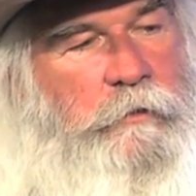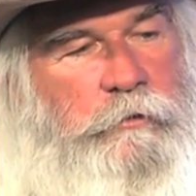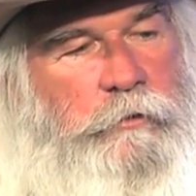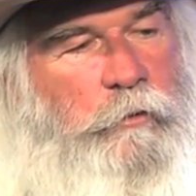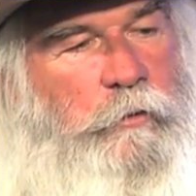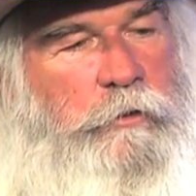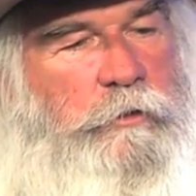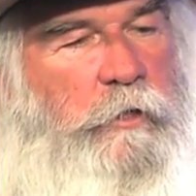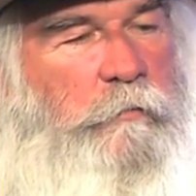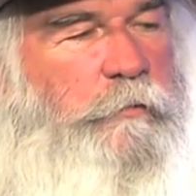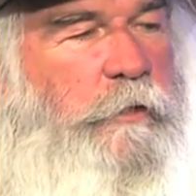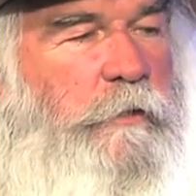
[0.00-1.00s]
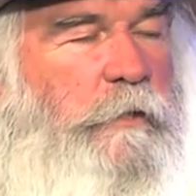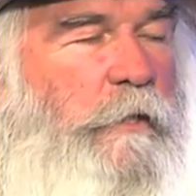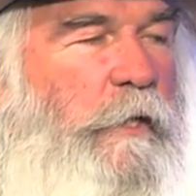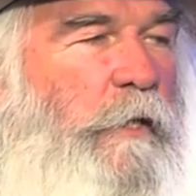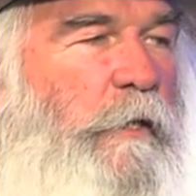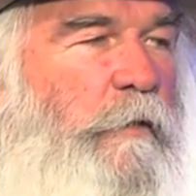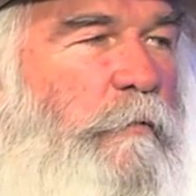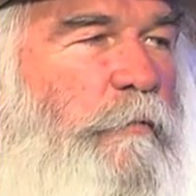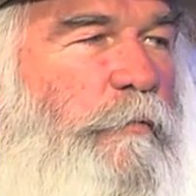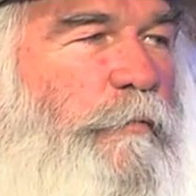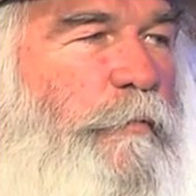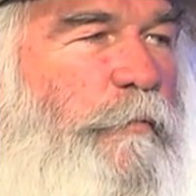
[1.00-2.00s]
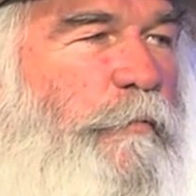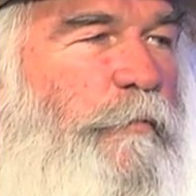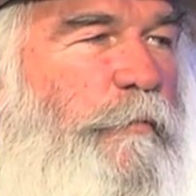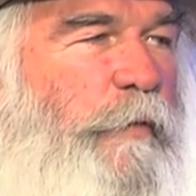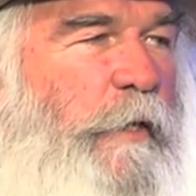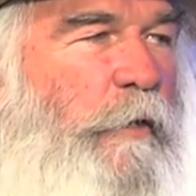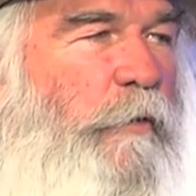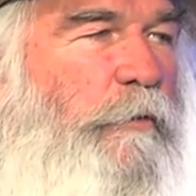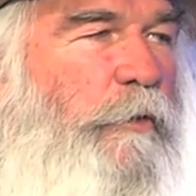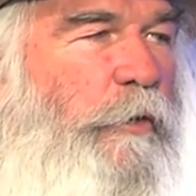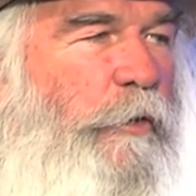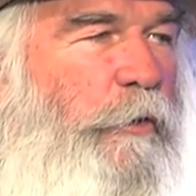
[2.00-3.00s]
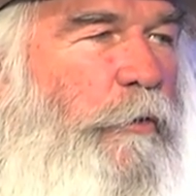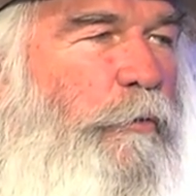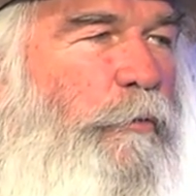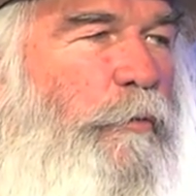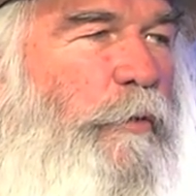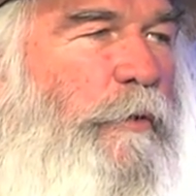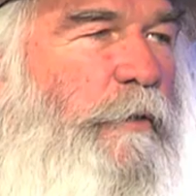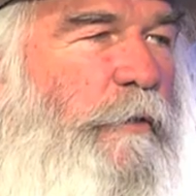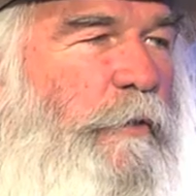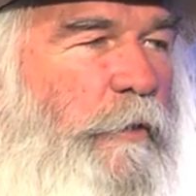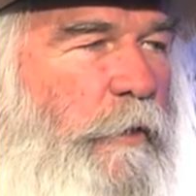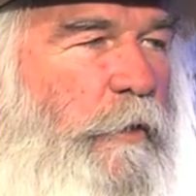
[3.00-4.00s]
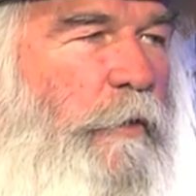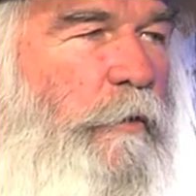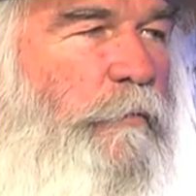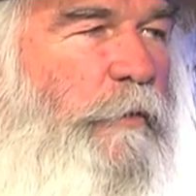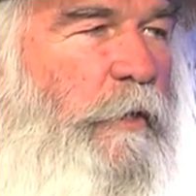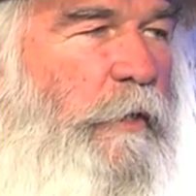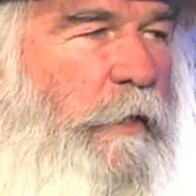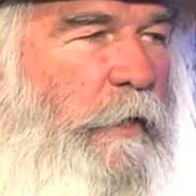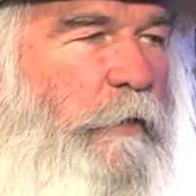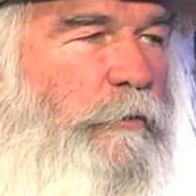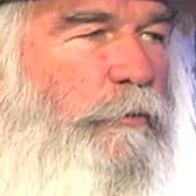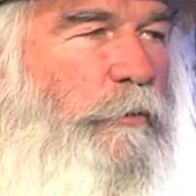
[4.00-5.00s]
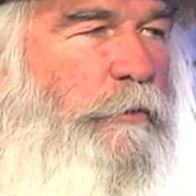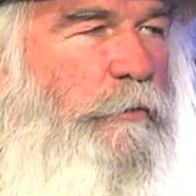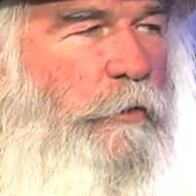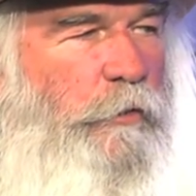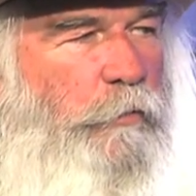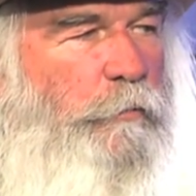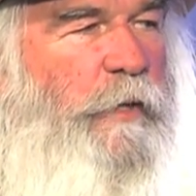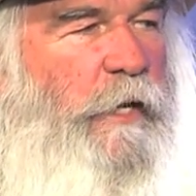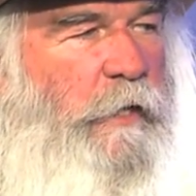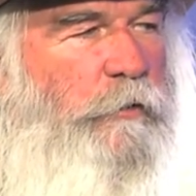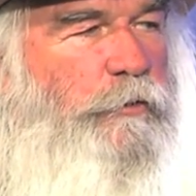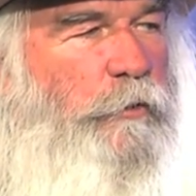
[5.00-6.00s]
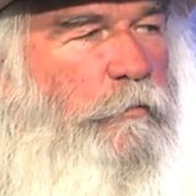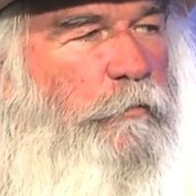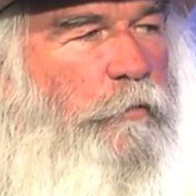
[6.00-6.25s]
so it's something that I've found a new love and an interest, a new passion